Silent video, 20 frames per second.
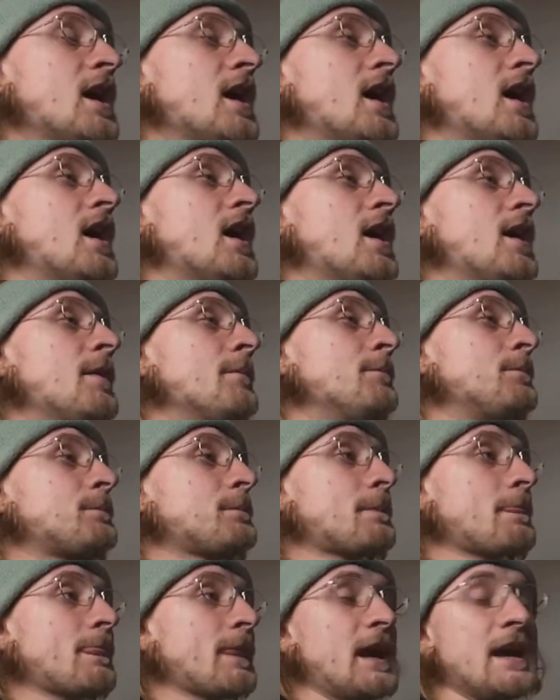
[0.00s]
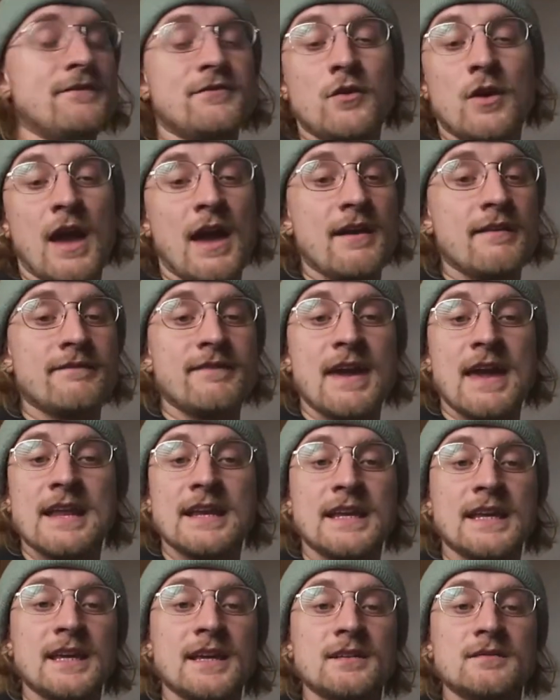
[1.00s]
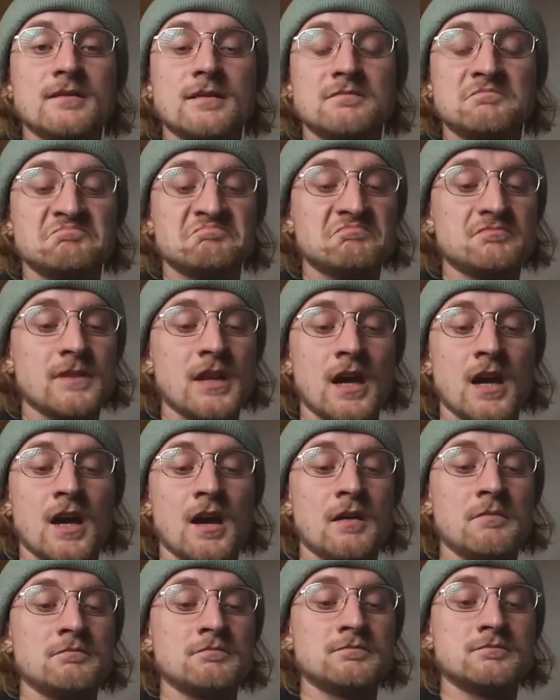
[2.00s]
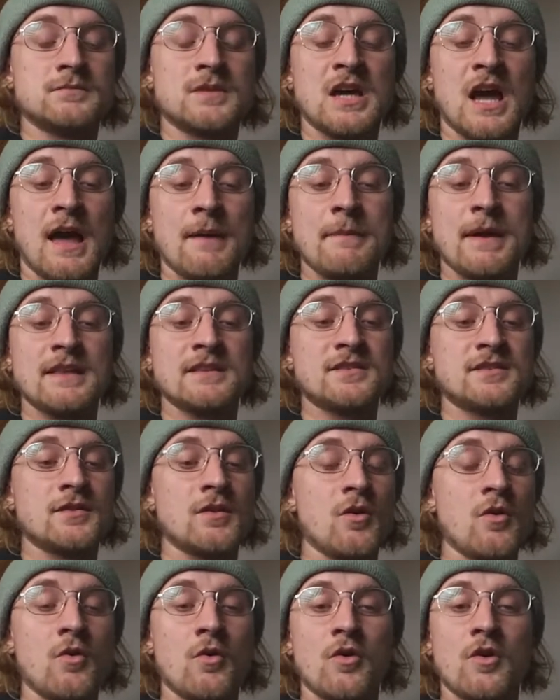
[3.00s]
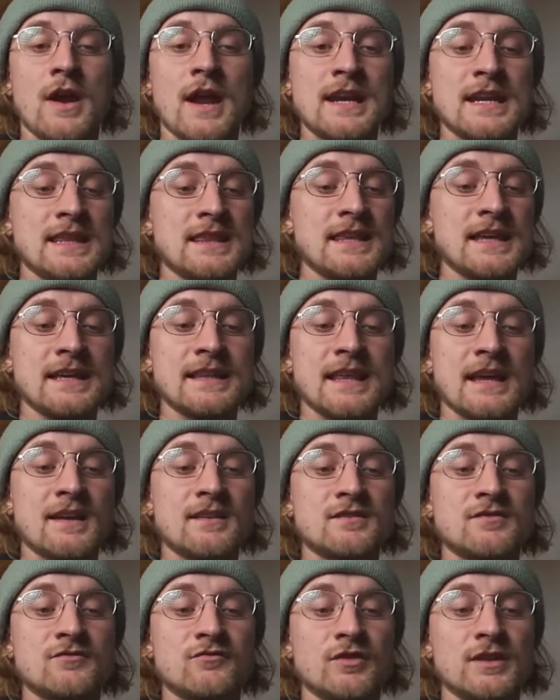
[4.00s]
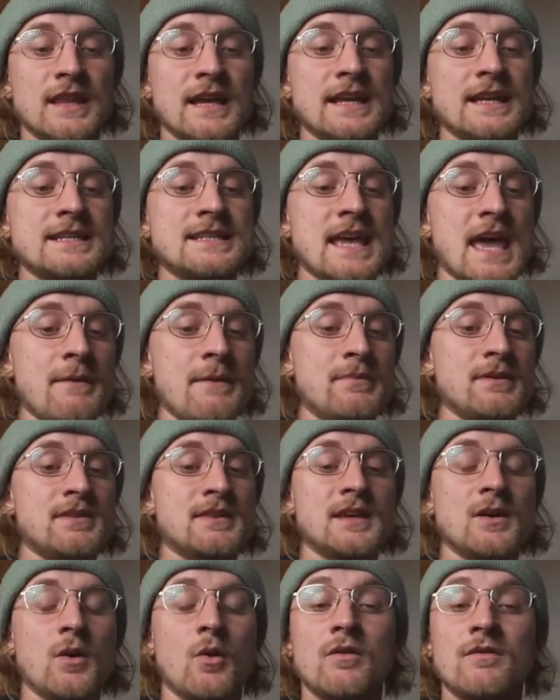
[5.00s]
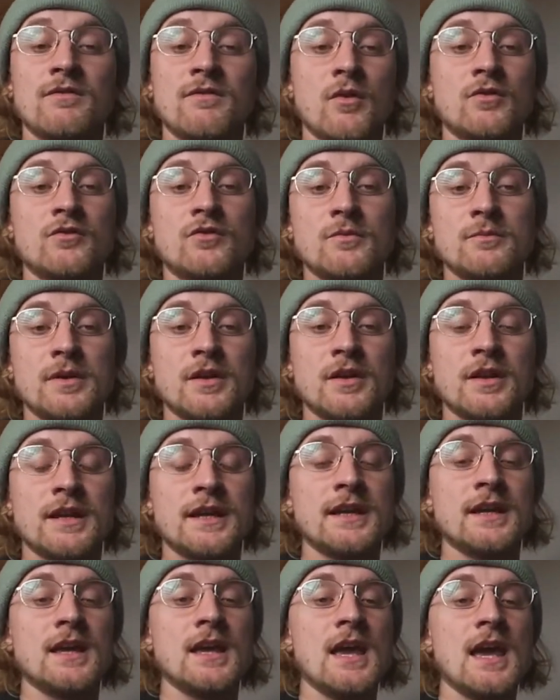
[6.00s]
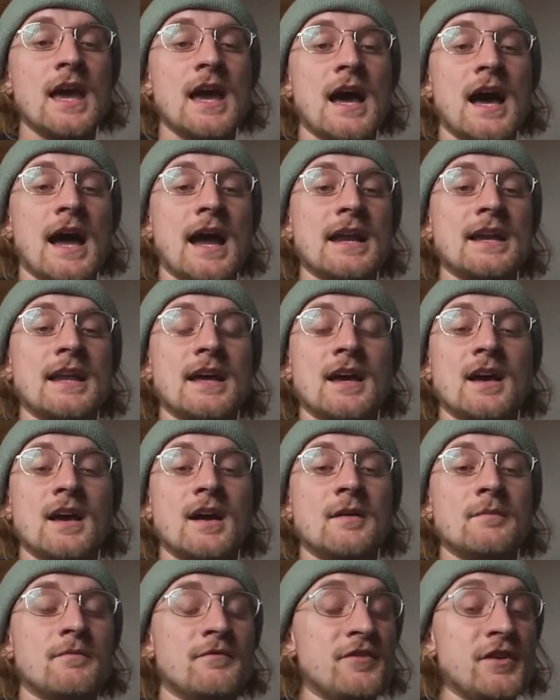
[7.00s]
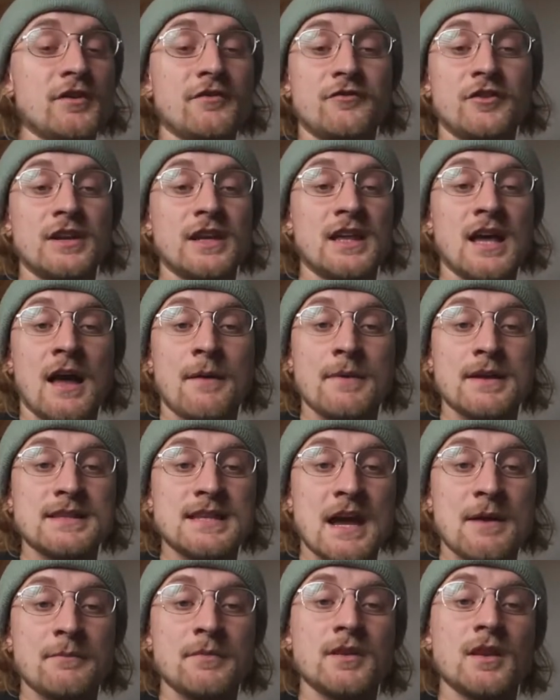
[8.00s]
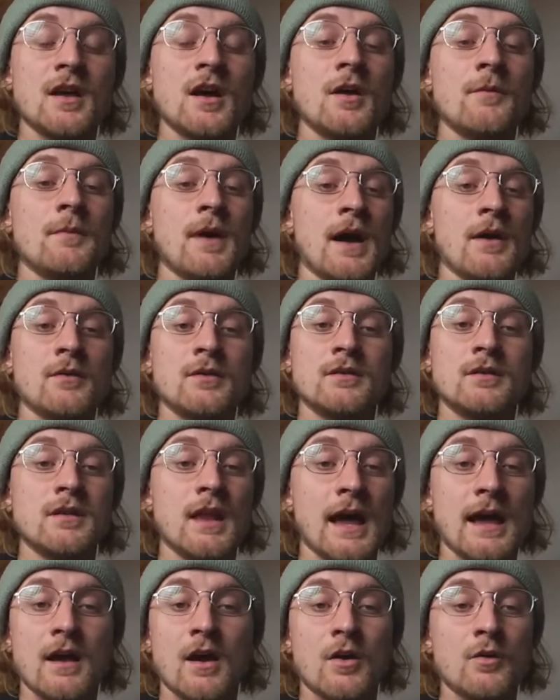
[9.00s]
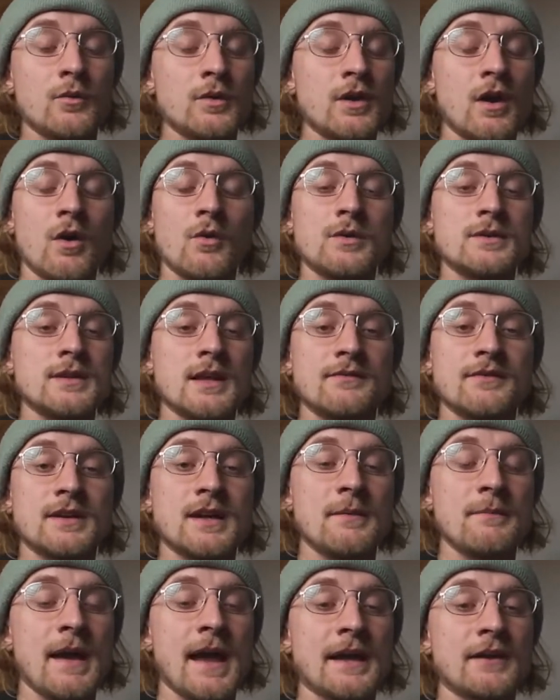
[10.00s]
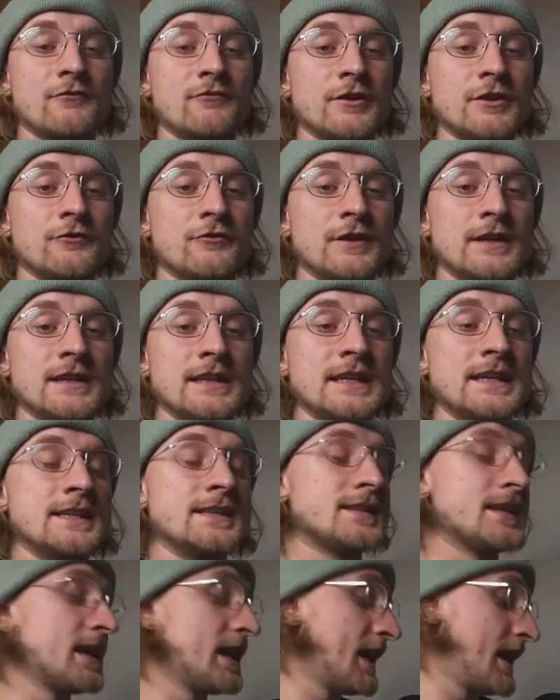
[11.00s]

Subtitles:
If you have any comments or anything that's related to empathy or vulnerability, I'd feel free to comment down below. I would always love to come back and reread these.